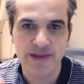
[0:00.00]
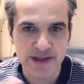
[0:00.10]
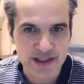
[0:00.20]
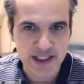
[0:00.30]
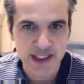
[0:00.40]
the
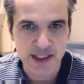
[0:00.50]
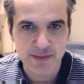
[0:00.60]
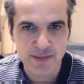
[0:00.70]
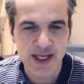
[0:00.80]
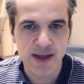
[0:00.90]

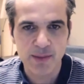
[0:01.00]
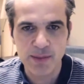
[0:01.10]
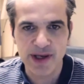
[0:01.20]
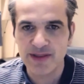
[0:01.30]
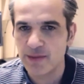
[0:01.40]
team,
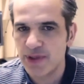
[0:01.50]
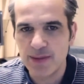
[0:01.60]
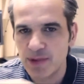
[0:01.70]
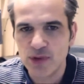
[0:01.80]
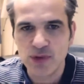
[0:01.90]
but the
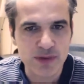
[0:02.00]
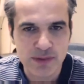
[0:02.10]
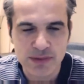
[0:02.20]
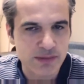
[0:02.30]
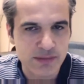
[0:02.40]
people who
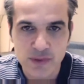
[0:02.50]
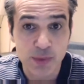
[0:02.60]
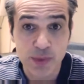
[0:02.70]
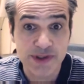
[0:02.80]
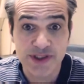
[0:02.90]

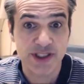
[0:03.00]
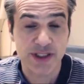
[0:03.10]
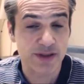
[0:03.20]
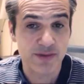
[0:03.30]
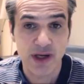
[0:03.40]
were
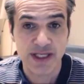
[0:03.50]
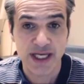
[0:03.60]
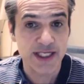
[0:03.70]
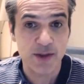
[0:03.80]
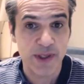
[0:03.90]
sitting around
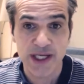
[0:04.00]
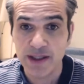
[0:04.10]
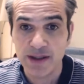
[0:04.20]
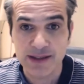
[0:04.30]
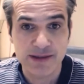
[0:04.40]

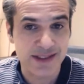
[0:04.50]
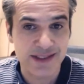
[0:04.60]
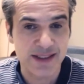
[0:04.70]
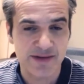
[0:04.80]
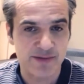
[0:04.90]
anyway and
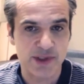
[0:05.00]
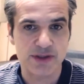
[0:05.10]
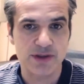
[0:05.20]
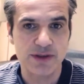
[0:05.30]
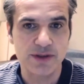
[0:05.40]
didn't have
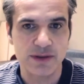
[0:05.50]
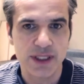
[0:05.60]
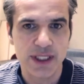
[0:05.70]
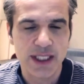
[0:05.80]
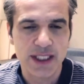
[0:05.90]
much to do.
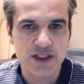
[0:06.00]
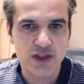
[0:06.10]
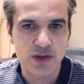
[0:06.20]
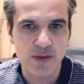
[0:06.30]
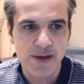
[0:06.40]

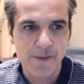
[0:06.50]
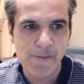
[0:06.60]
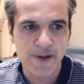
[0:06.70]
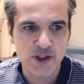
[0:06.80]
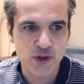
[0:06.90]
So
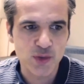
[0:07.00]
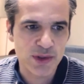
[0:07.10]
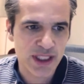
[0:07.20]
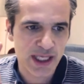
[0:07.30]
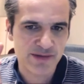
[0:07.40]
you
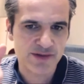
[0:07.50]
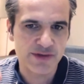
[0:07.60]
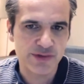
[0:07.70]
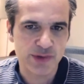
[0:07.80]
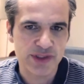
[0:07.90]
would have
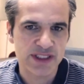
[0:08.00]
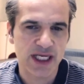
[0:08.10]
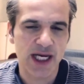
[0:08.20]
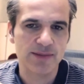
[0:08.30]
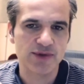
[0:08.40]
different
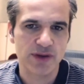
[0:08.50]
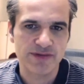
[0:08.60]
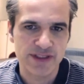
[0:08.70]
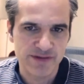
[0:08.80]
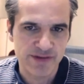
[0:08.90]
types
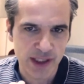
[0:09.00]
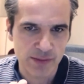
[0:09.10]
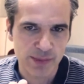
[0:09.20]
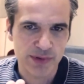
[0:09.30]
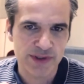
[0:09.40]
of
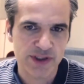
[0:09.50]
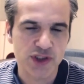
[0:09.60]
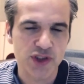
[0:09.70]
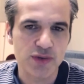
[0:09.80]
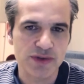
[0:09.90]
developers
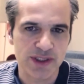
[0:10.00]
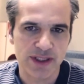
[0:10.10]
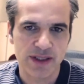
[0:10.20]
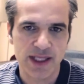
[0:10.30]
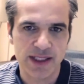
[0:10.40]

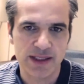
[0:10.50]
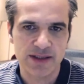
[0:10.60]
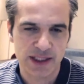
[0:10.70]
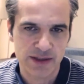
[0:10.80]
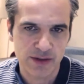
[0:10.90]
using that
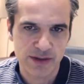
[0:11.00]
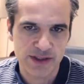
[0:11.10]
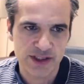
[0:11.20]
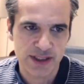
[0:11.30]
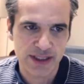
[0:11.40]

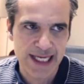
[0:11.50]
technology.